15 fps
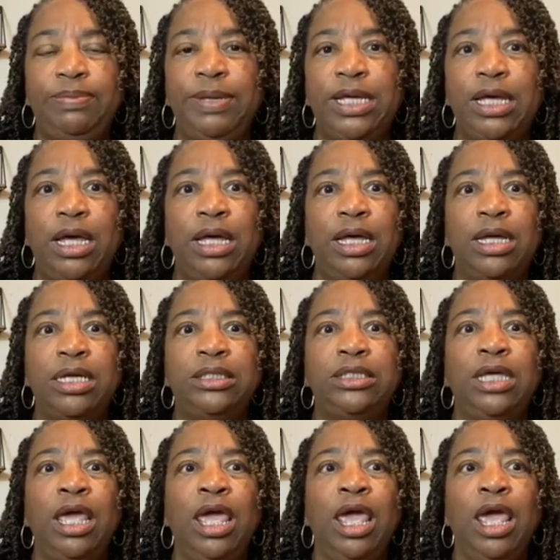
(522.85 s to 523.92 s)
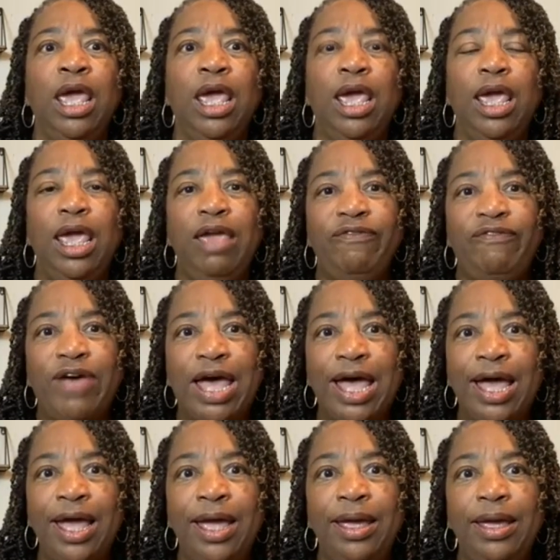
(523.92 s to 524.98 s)
Because if
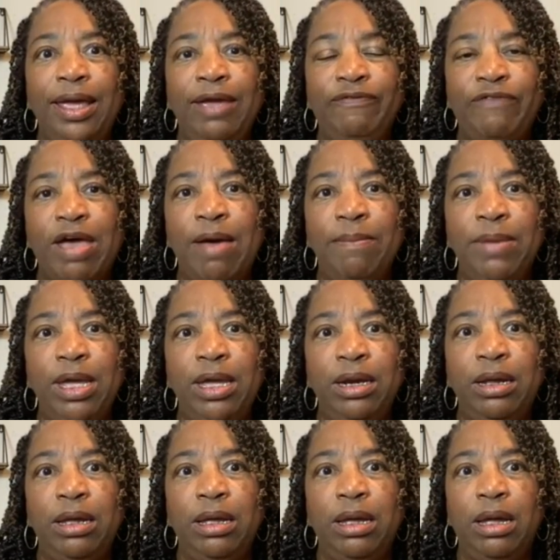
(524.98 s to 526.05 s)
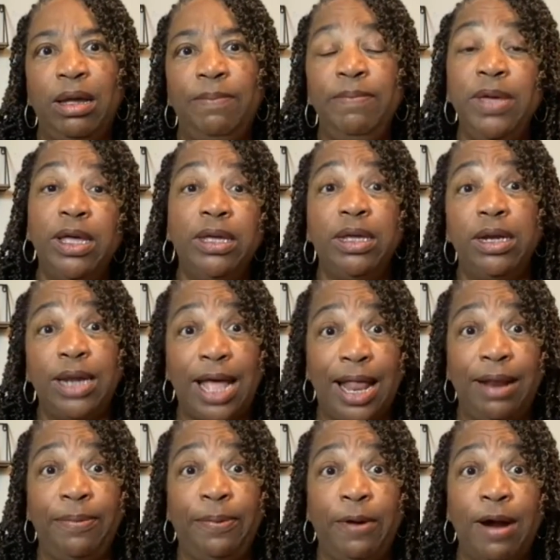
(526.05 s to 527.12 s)
I'm in a $1 million
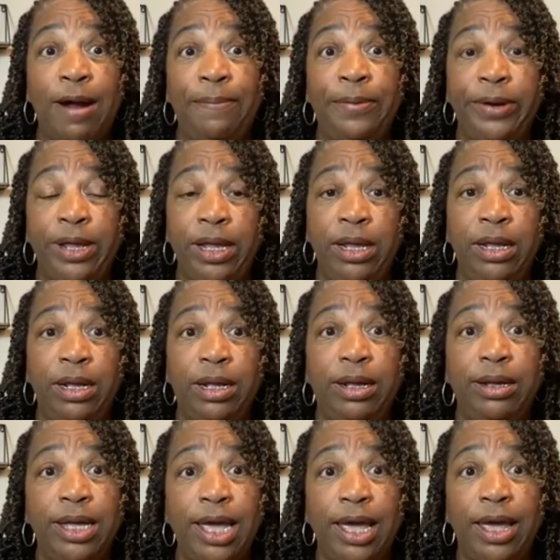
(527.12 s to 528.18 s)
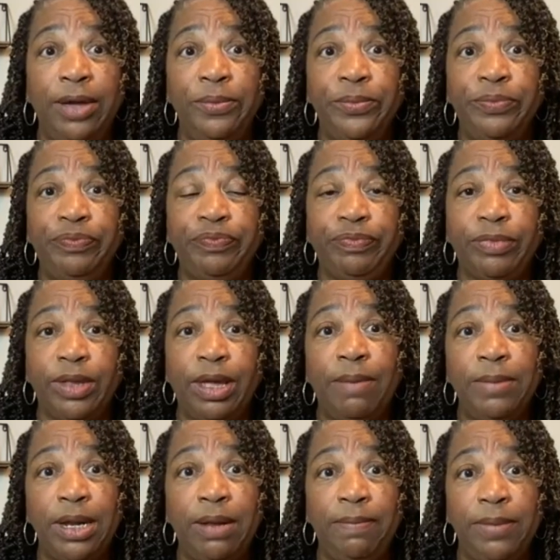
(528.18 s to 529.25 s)
property, okay,
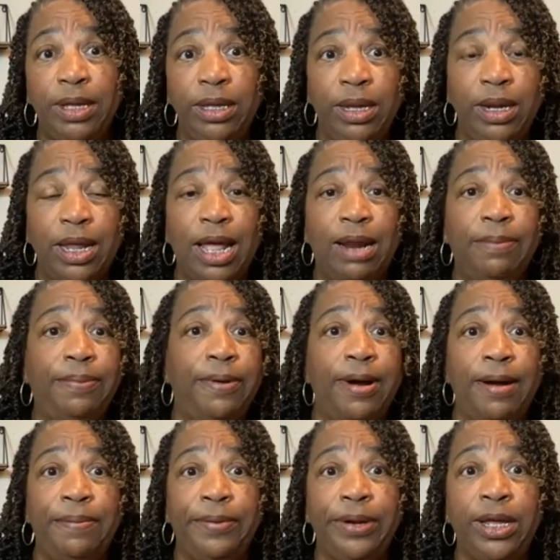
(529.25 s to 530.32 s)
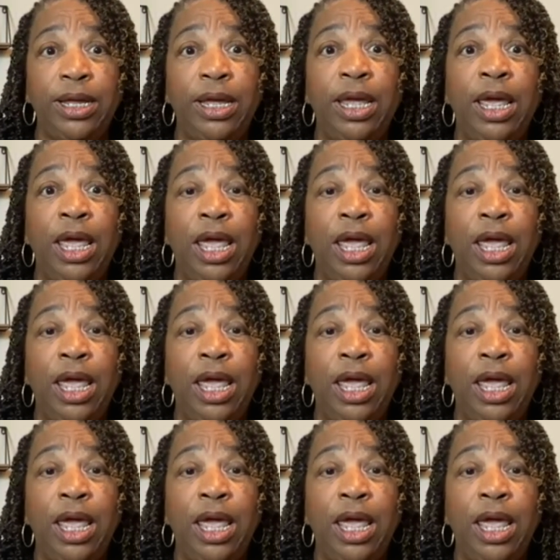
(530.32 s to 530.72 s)
I'm in a $1 million property